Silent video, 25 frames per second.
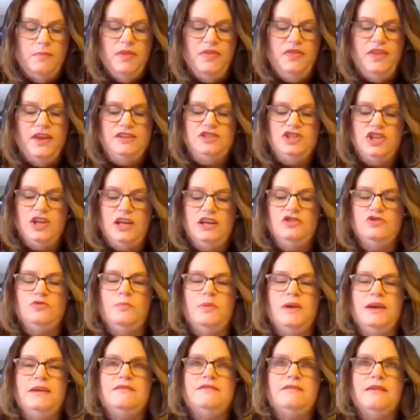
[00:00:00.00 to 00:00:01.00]
They change
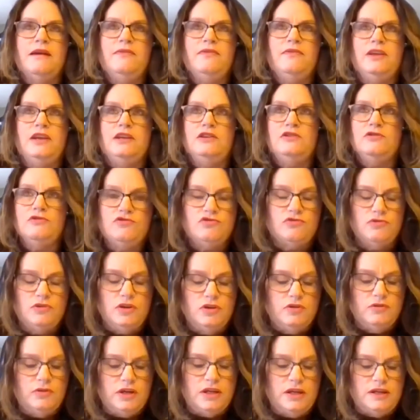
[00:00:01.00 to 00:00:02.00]
based on the industry
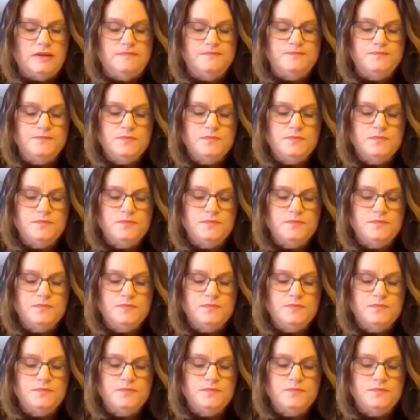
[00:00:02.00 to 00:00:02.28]
you're in.